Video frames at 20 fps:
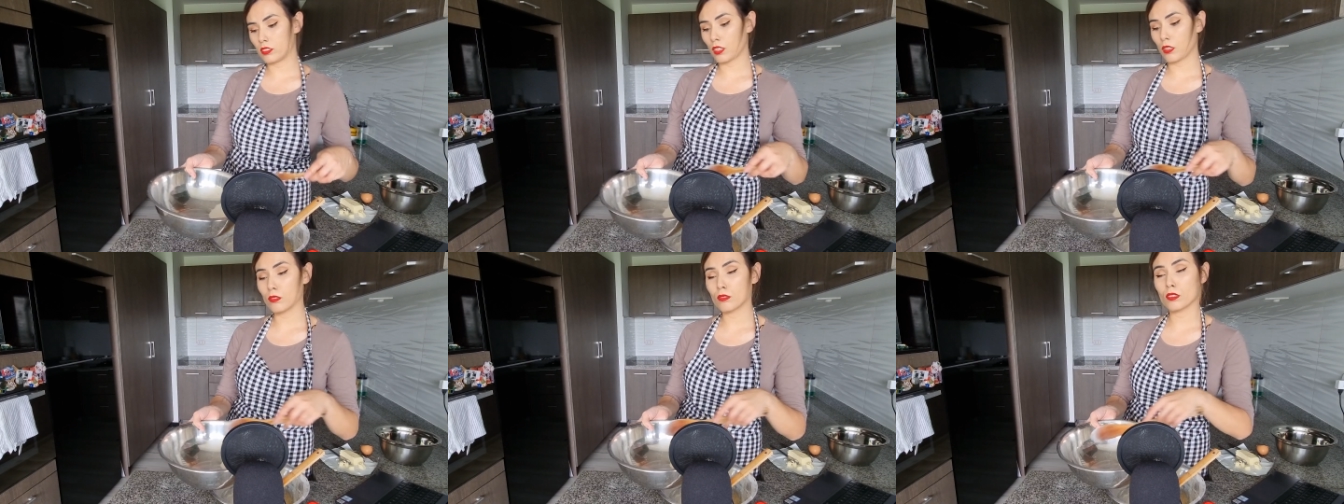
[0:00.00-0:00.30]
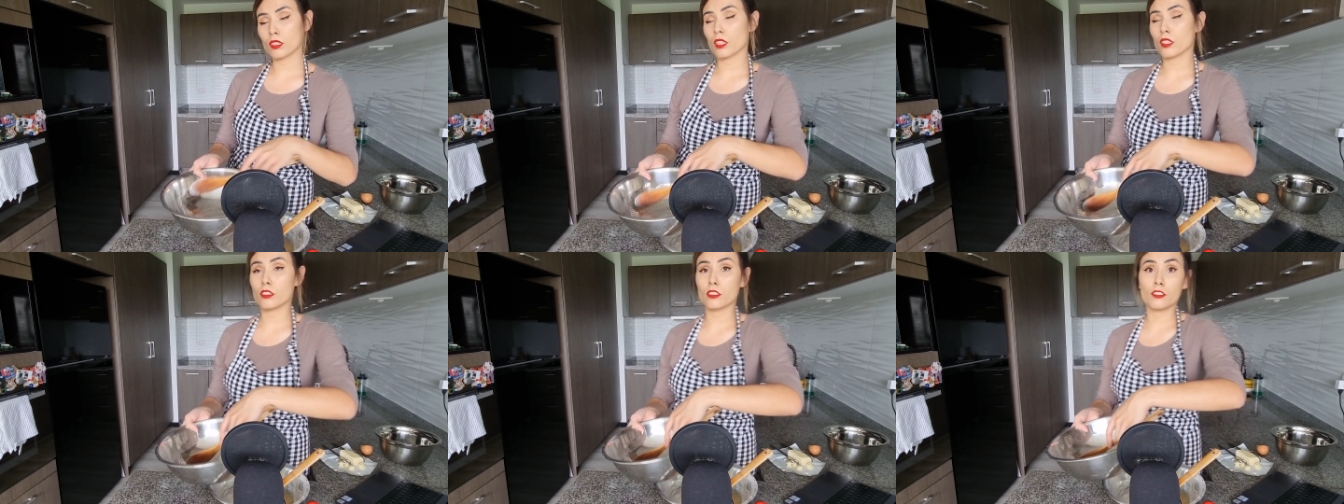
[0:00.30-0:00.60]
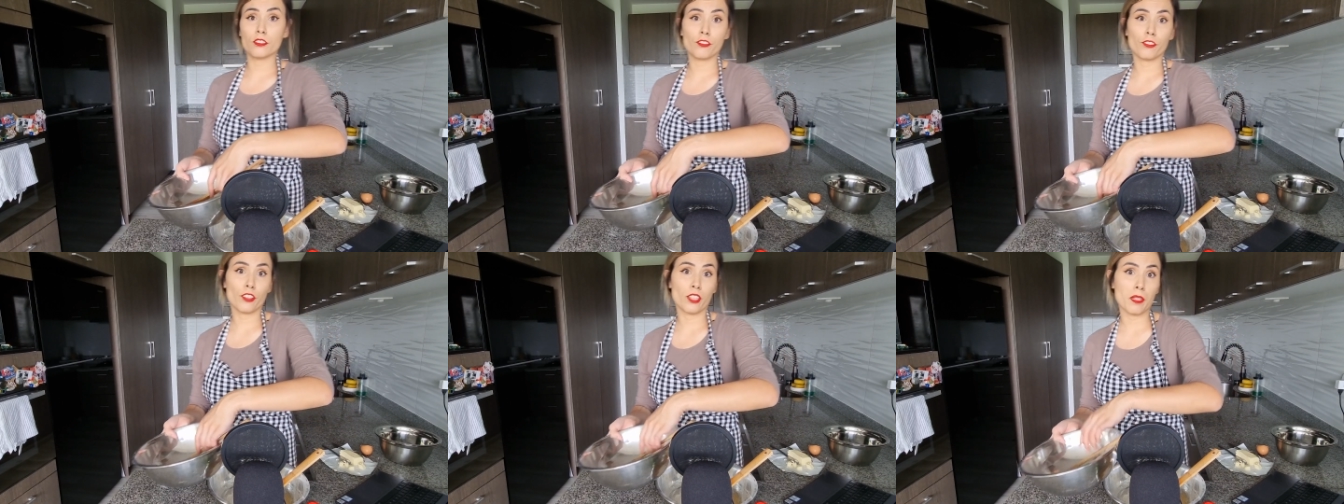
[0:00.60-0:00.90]
don't
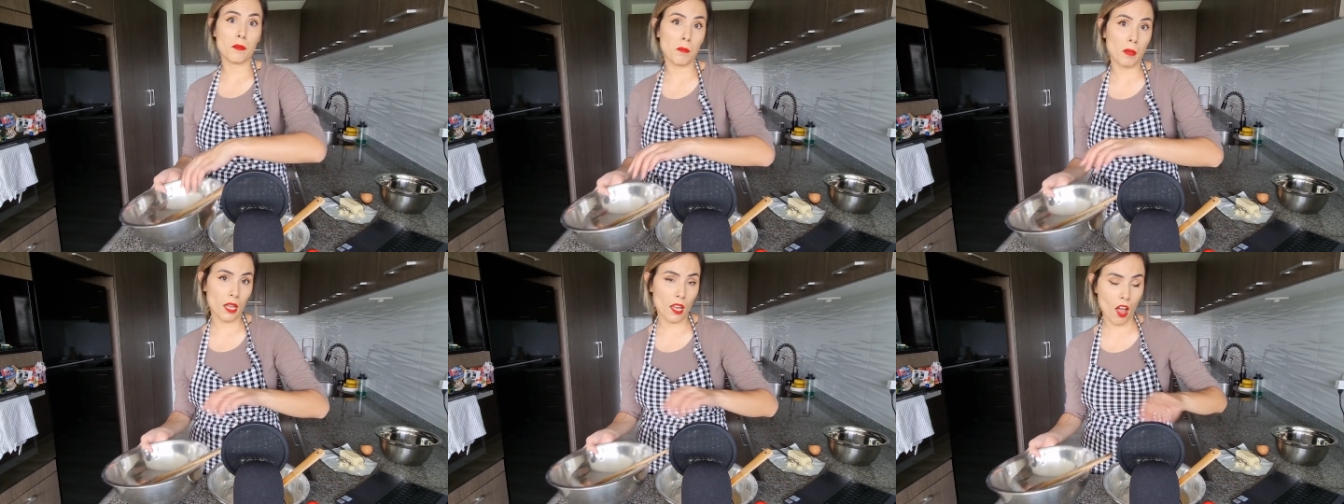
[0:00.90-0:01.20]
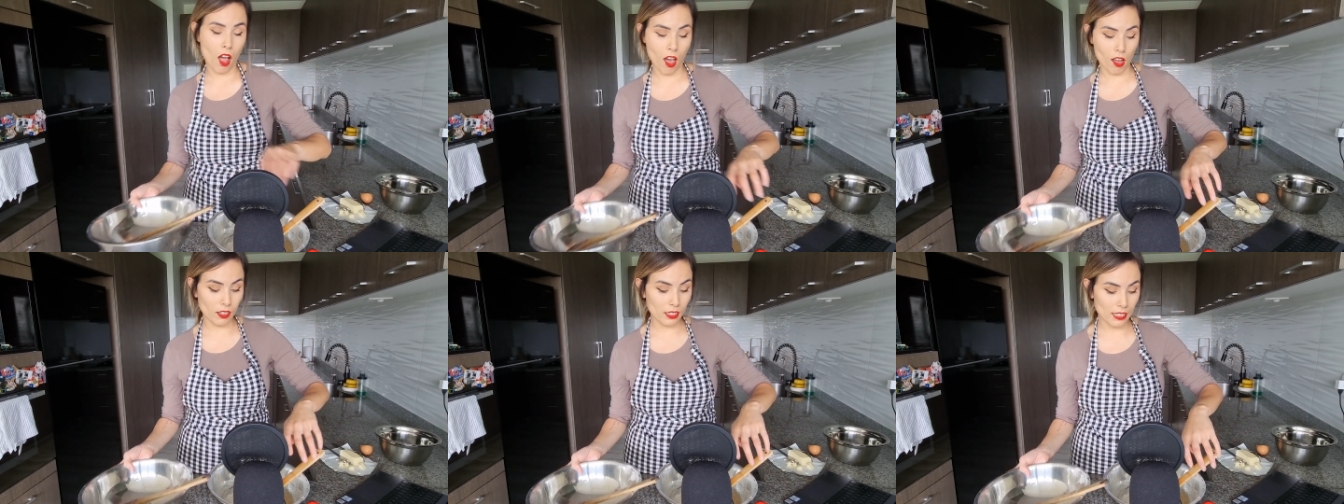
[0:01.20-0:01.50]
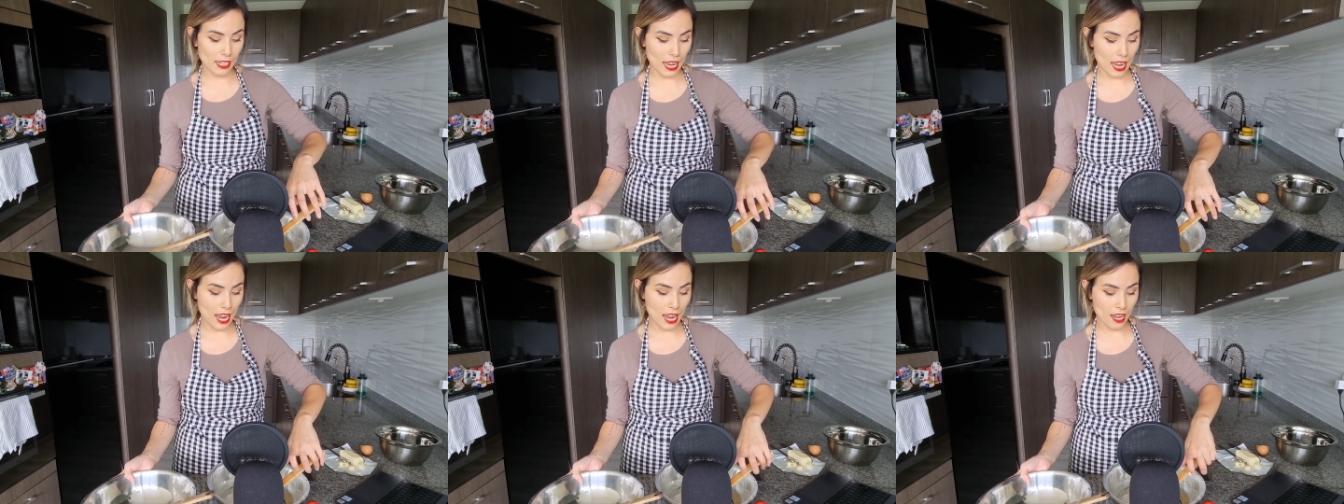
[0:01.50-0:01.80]
go for the big
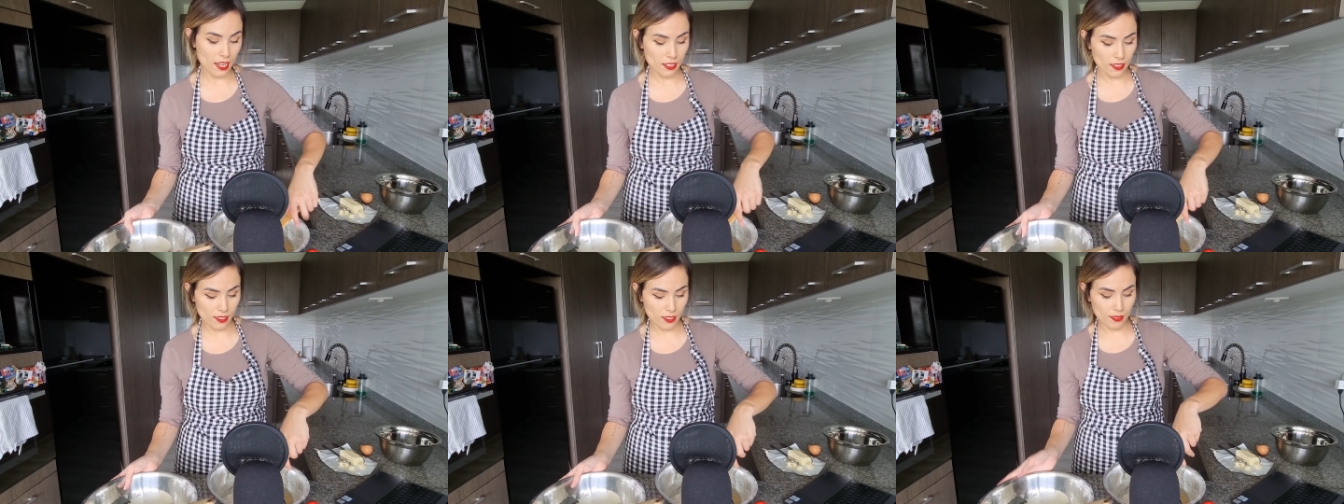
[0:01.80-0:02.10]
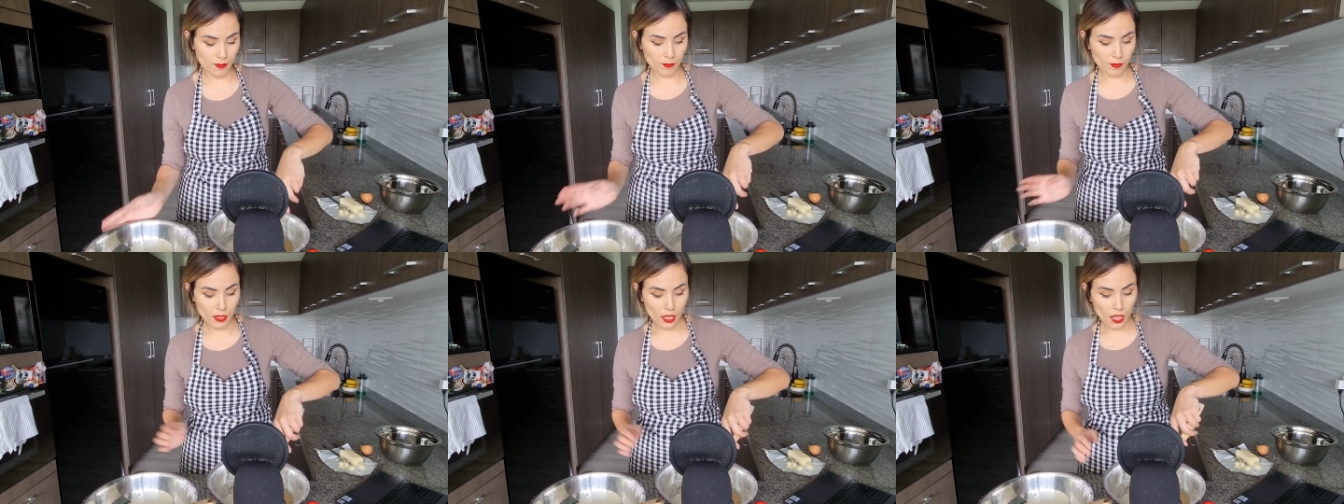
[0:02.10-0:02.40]
holidays?